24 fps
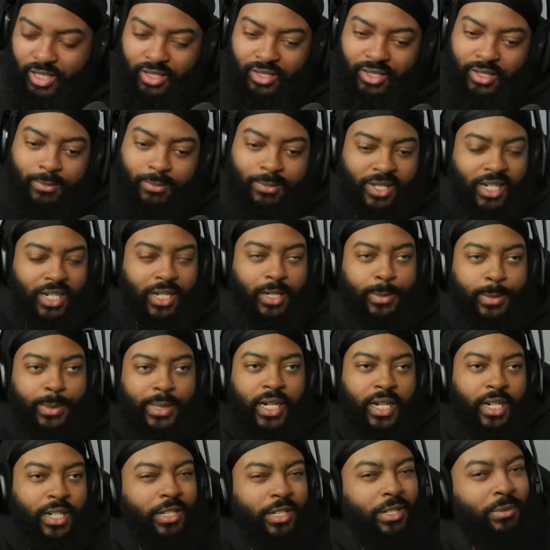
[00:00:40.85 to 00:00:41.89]
Sometimes
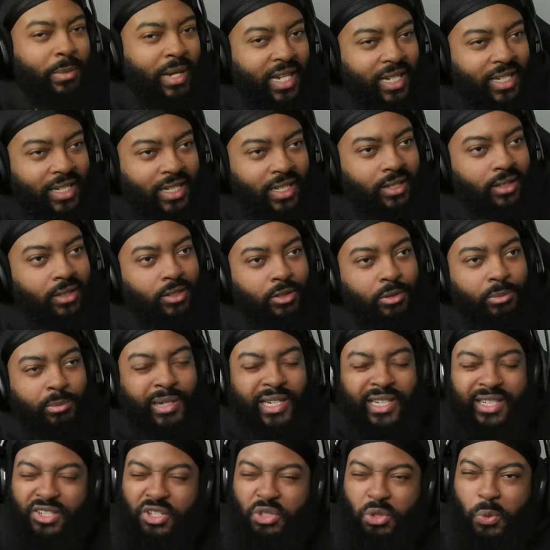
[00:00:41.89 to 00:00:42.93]
you may get a little
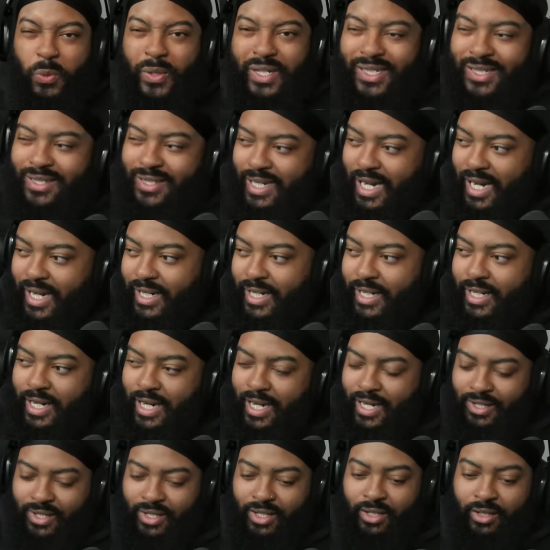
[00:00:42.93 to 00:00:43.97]
bit too excited
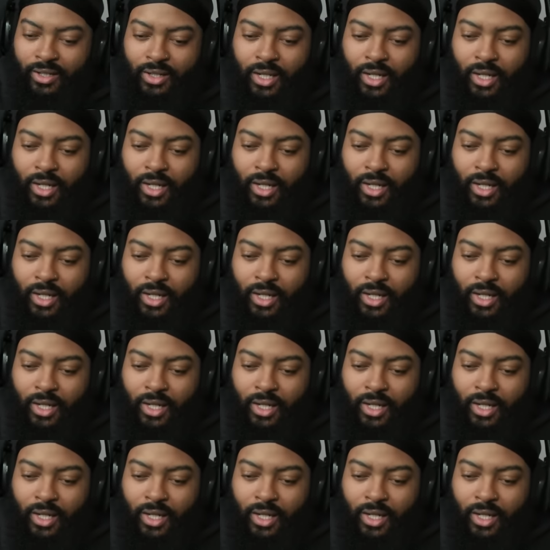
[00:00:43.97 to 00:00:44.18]
as a,